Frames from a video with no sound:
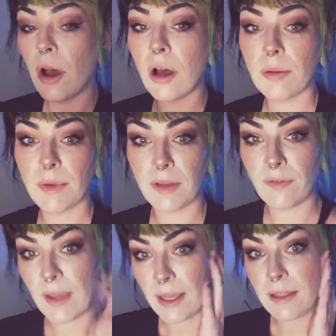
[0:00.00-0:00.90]
on my
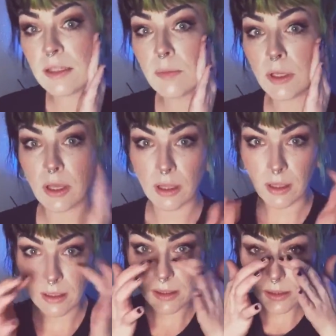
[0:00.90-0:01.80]
face
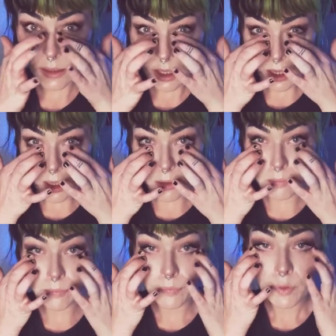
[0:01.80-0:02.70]
because
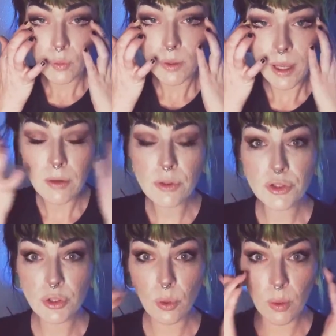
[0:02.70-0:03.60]
when I was
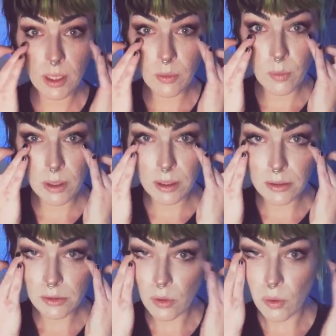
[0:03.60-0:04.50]
21
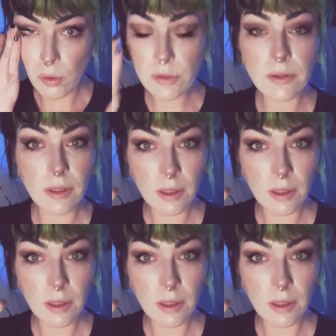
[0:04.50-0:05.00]
years old,